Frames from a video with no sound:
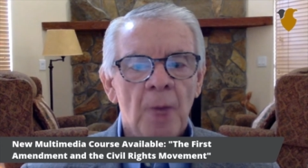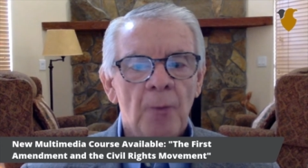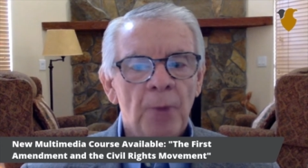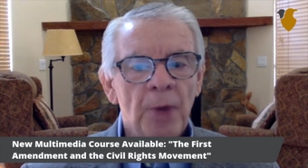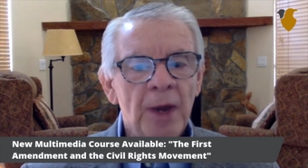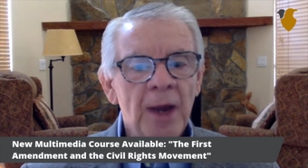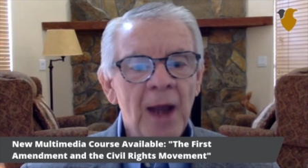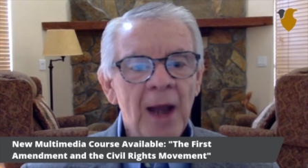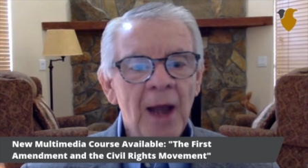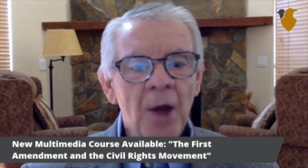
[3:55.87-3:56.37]

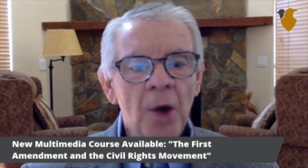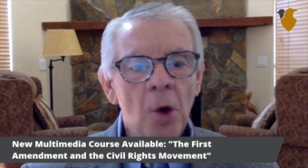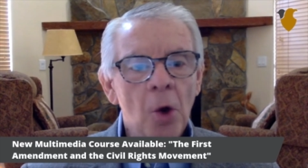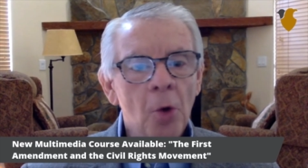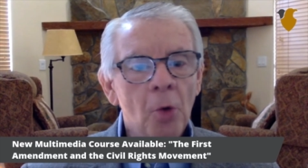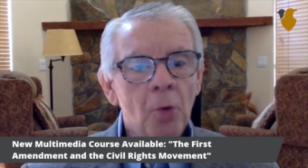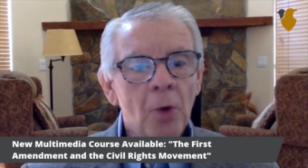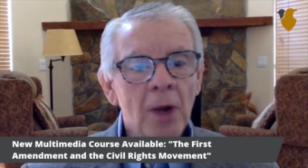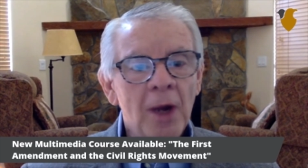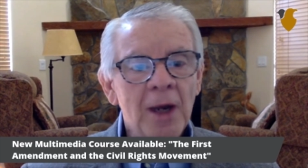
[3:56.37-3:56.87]
but had
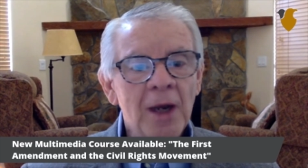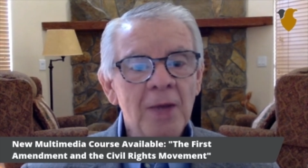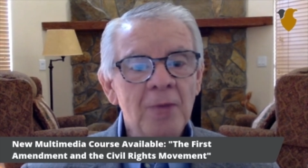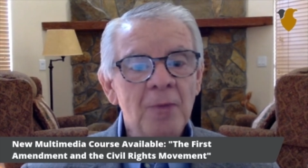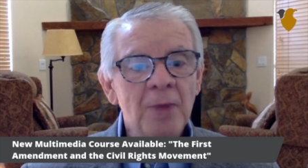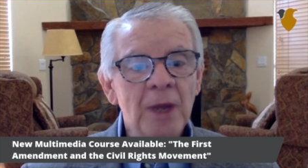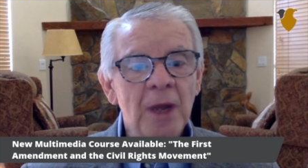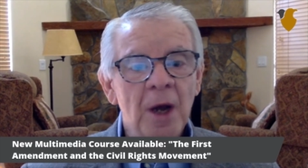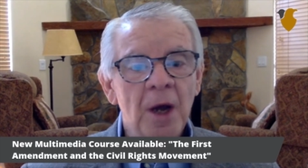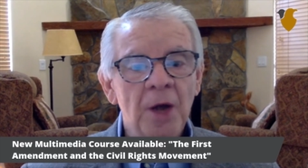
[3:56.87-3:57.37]
already
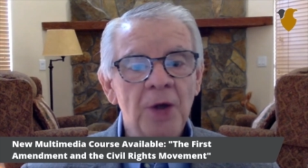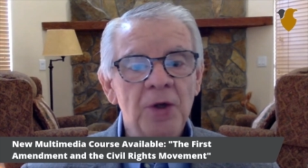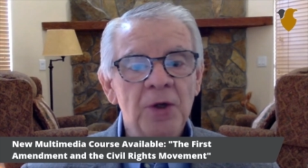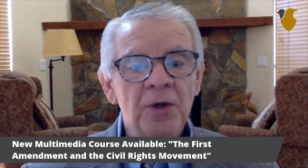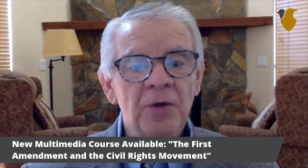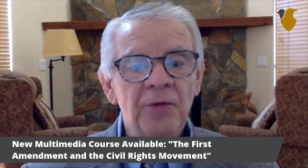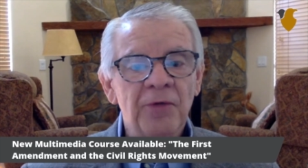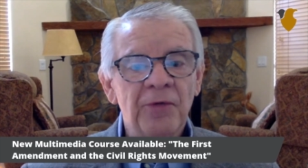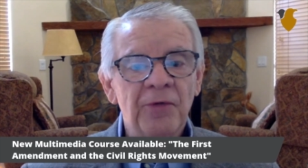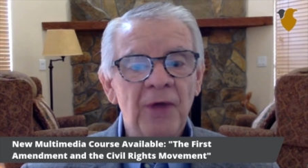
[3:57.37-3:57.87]
begun
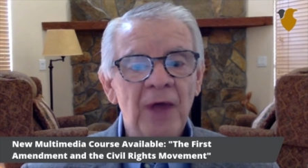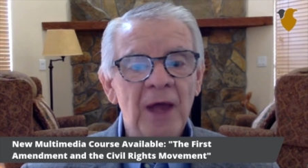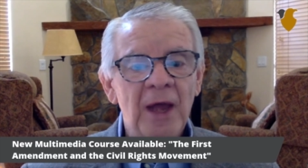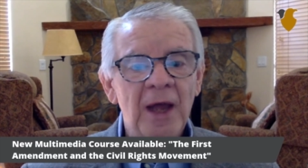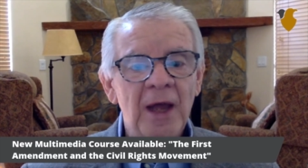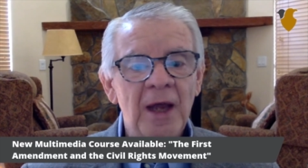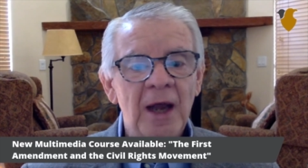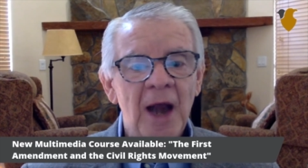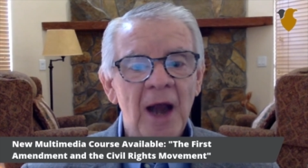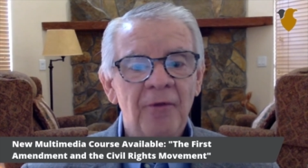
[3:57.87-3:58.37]
to
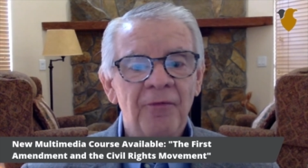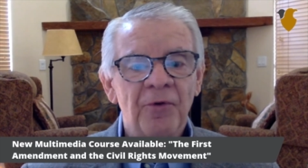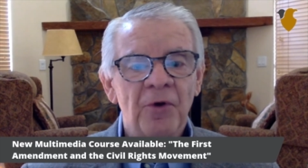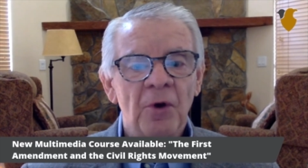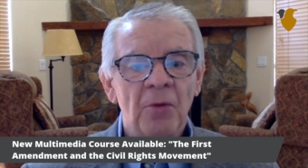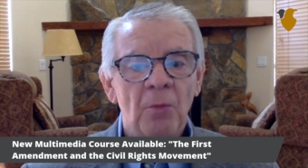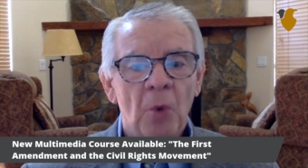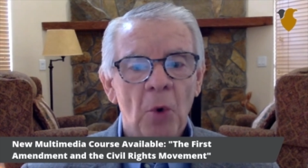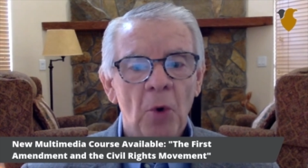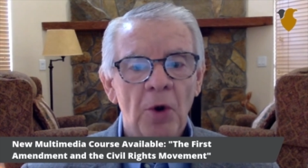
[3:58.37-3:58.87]
fade after
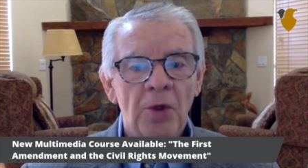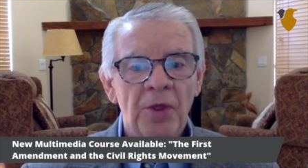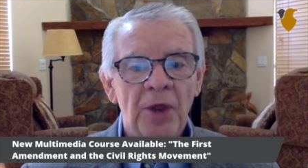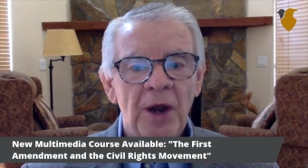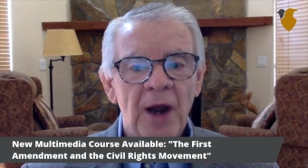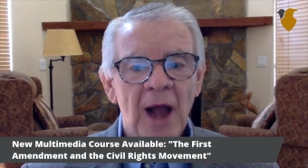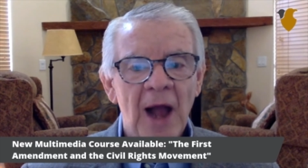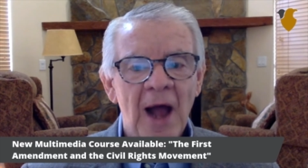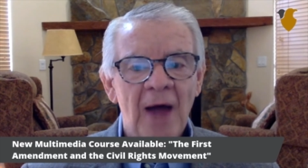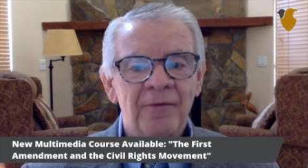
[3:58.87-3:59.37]
more
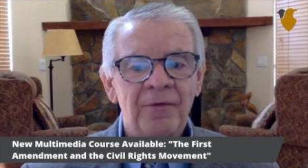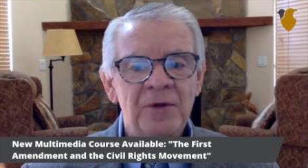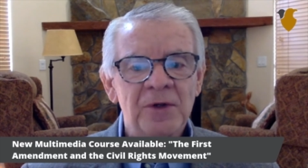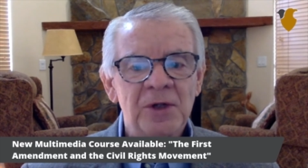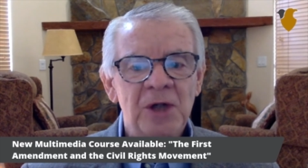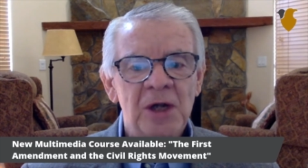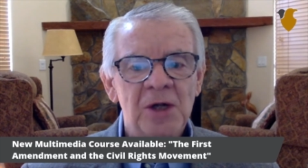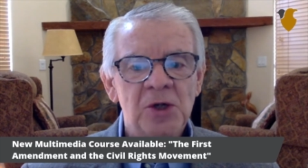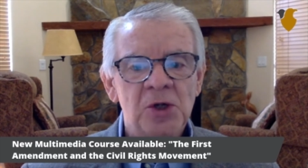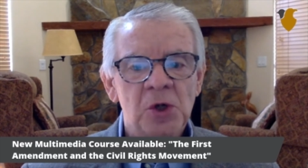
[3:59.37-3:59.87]
than half a
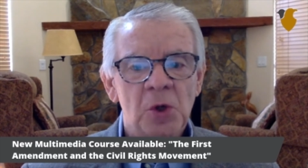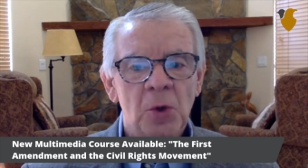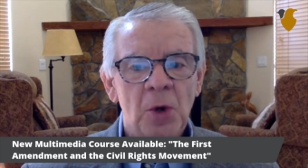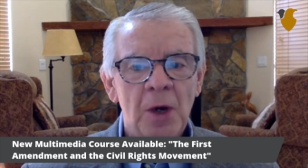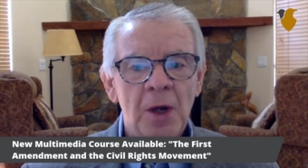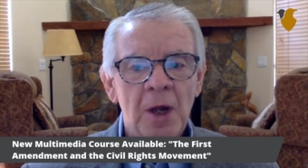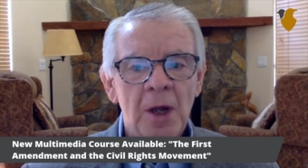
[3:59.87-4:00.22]
century.